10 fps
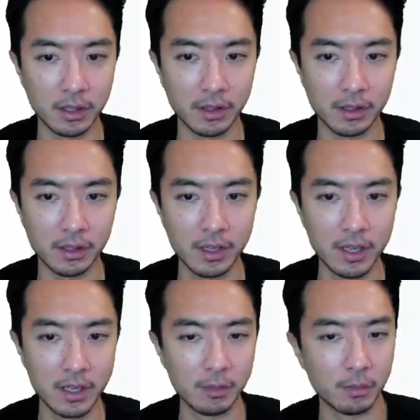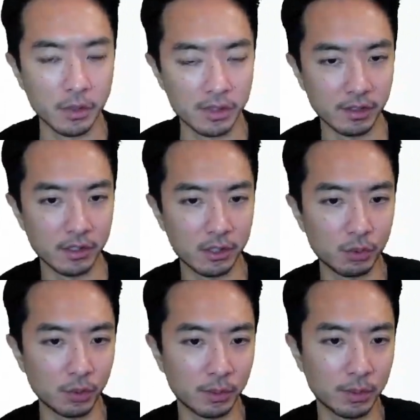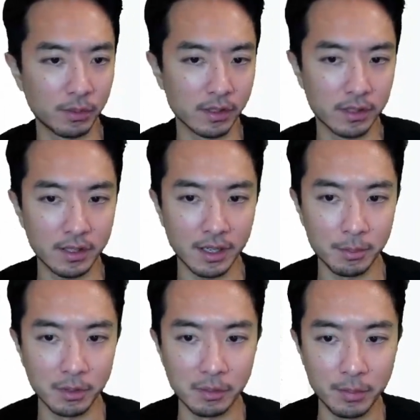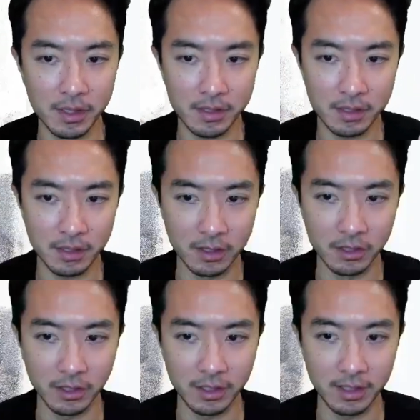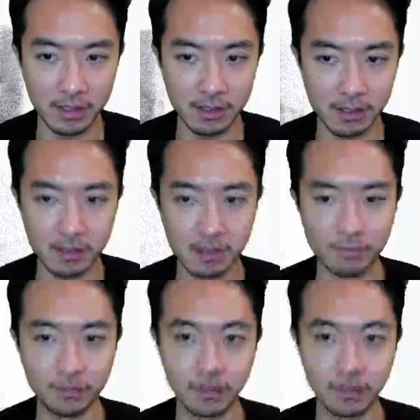I think most of the sweep of this camera based on looking at this